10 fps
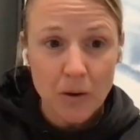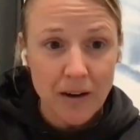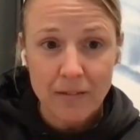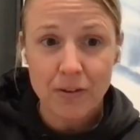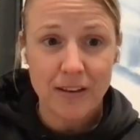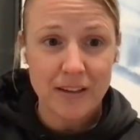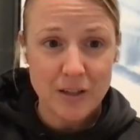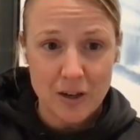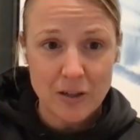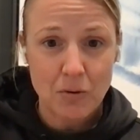where everything
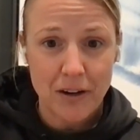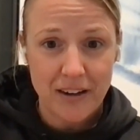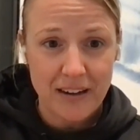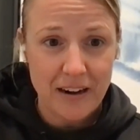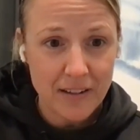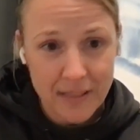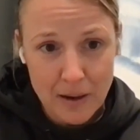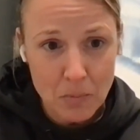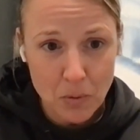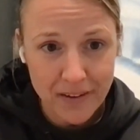starts breaking down at
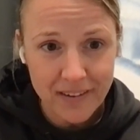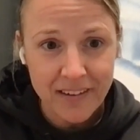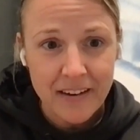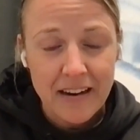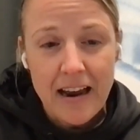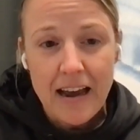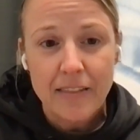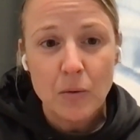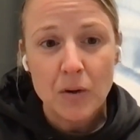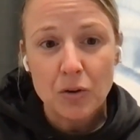that point.
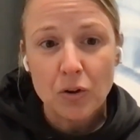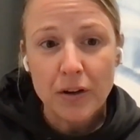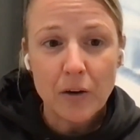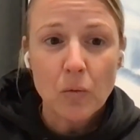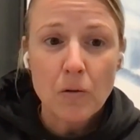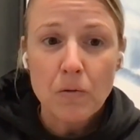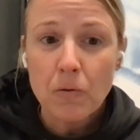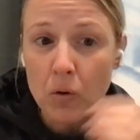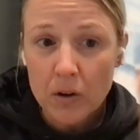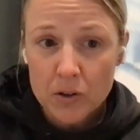And then when you look at role
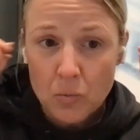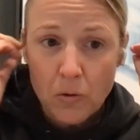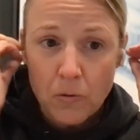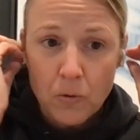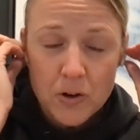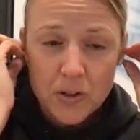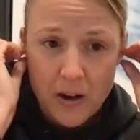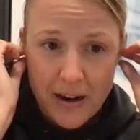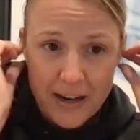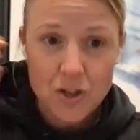4s
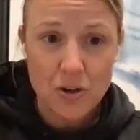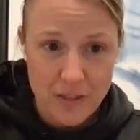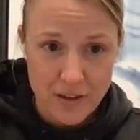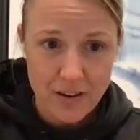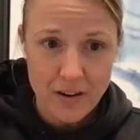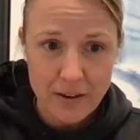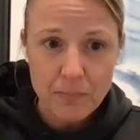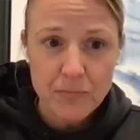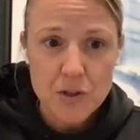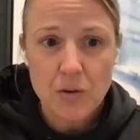are extra
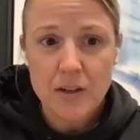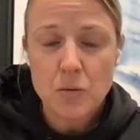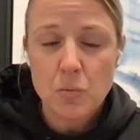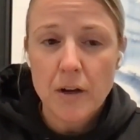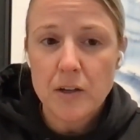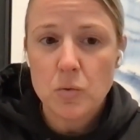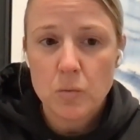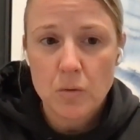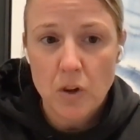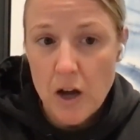theater. So it's
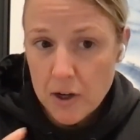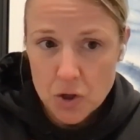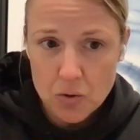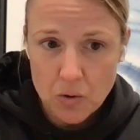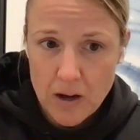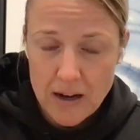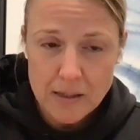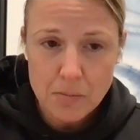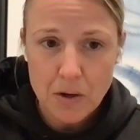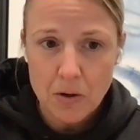launch dual
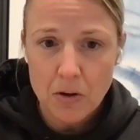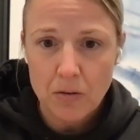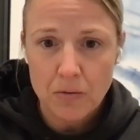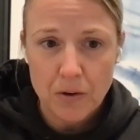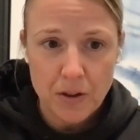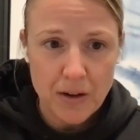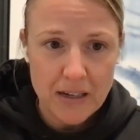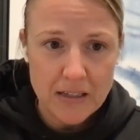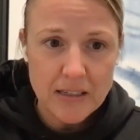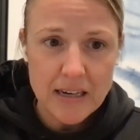hospital for the
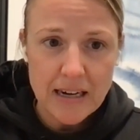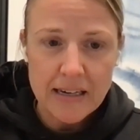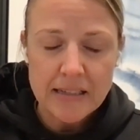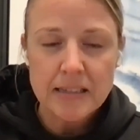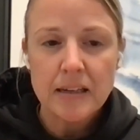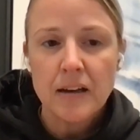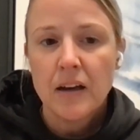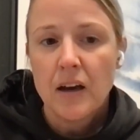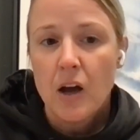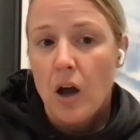United States,
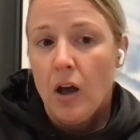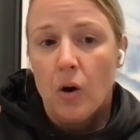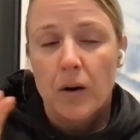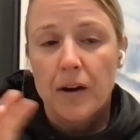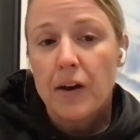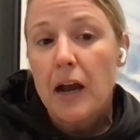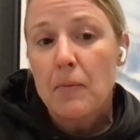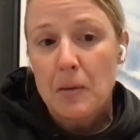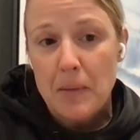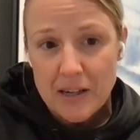or even
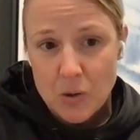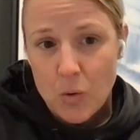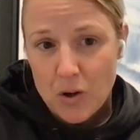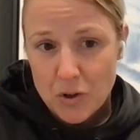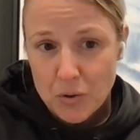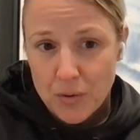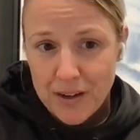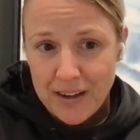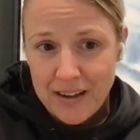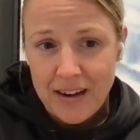coming back to Walter
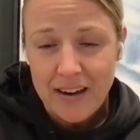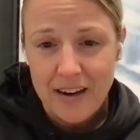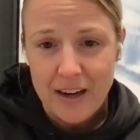Reed,